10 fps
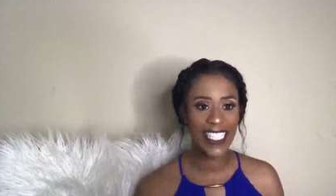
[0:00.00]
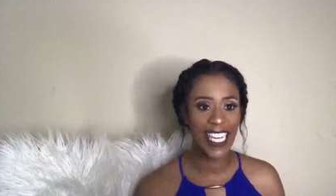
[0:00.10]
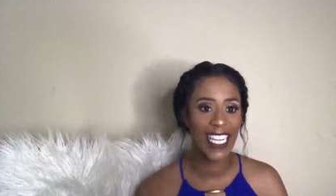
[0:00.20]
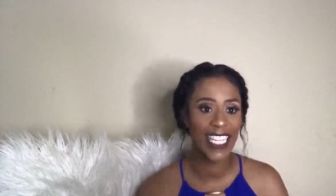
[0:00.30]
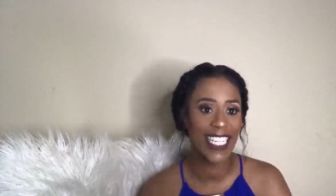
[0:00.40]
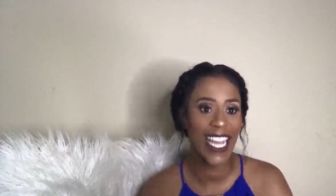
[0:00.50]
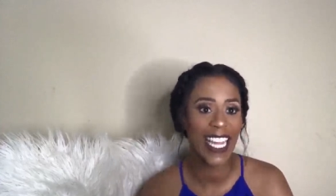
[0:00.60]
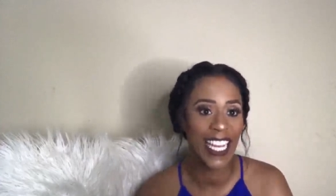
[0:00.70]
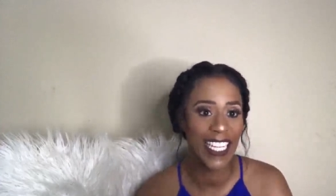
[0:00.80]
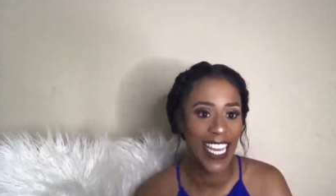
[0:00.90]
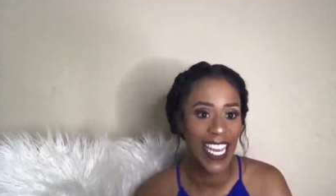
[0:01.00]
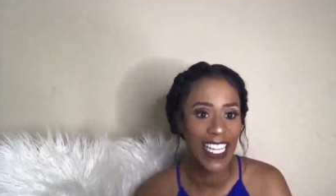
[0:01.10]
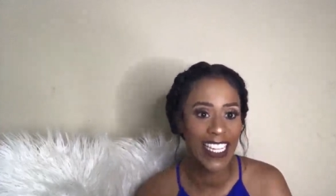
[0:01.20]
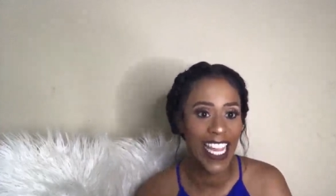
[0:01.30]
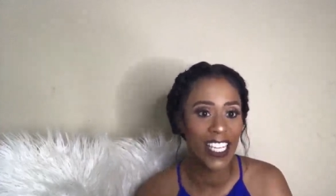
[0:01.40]

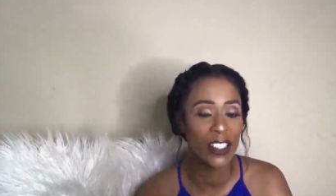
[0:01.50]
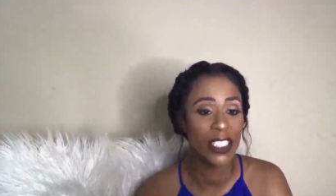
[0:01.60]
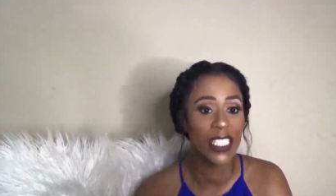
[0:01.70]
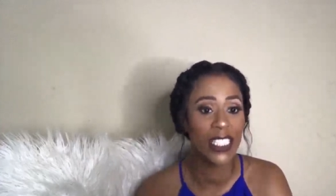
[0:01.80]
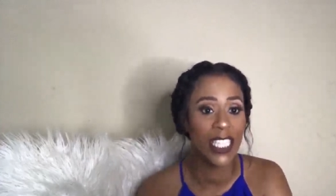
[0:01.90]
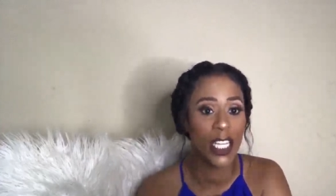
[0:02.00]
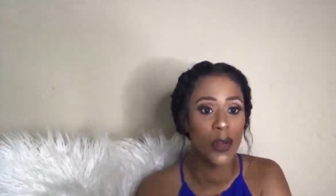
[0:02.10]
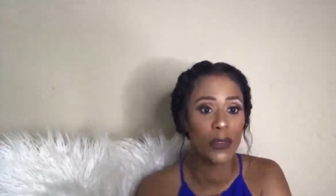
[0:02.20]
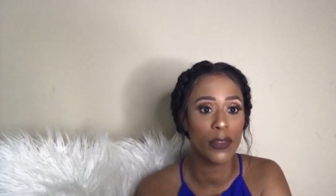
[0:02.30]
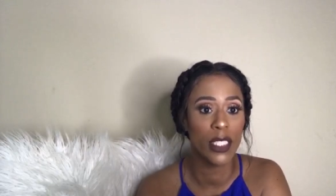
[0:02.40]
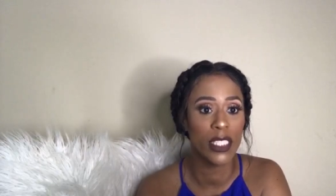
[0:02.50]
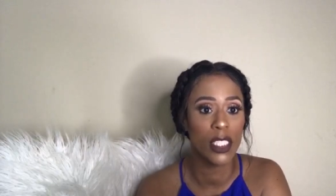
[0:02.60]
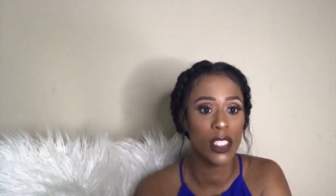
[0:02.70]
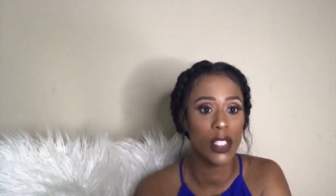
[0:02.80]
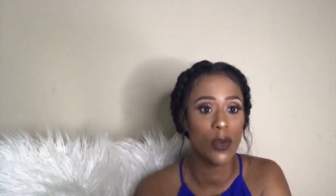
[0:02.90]
NKIK, thank you. She says, thank you. After
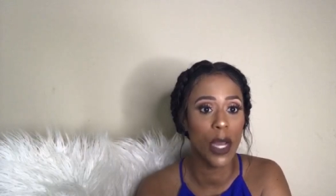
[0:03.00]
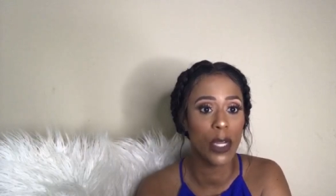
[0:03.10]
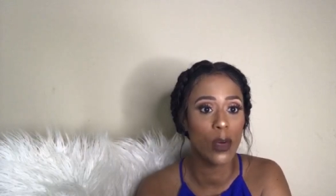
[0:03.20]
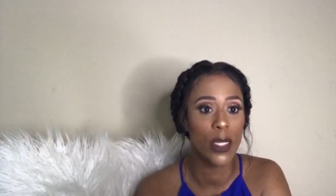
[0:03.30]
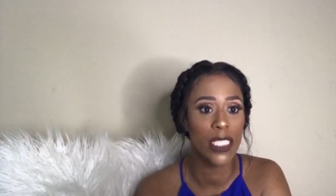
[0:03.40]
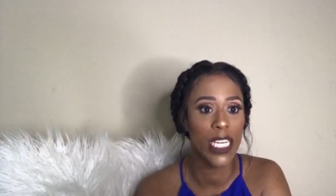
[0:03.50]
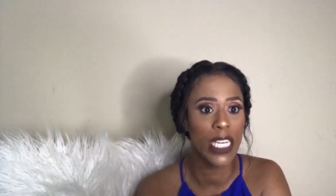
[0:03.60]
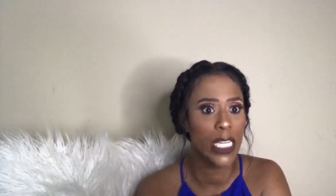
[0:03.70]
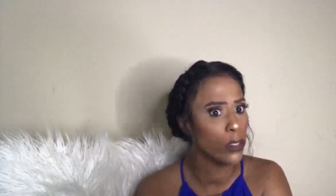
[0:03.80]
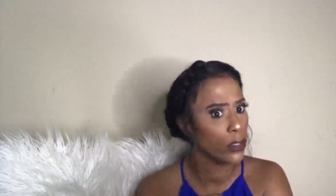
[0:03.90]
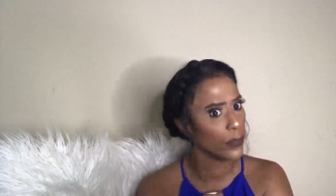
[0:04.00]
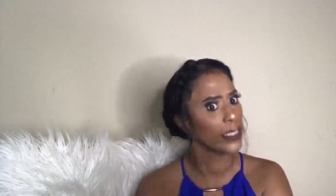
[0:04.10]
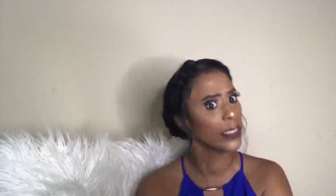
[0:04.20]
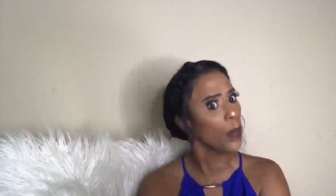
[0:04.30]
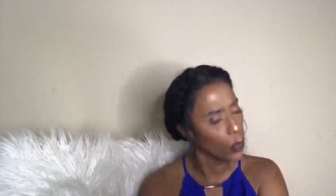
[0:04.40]
listening to you, I quit 10 years of
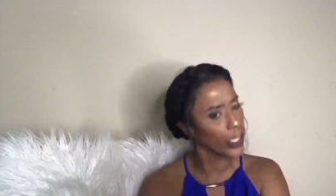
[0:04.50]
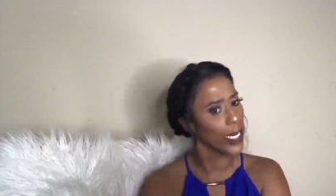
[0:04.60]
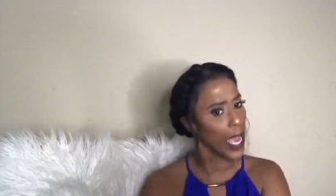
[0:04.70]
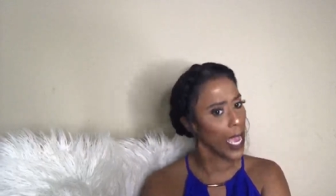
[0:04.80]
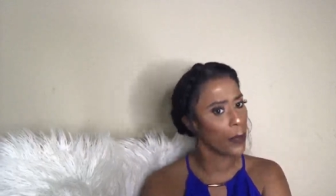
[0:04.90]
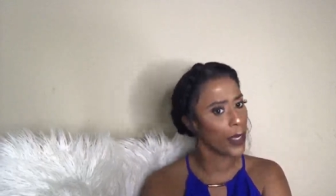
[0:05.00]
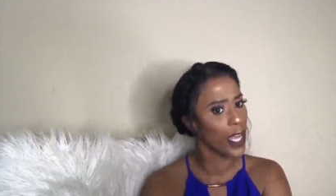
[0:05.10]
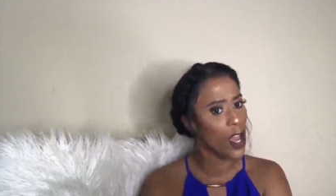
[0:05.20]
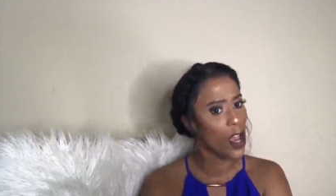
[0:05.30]
the smoking habit.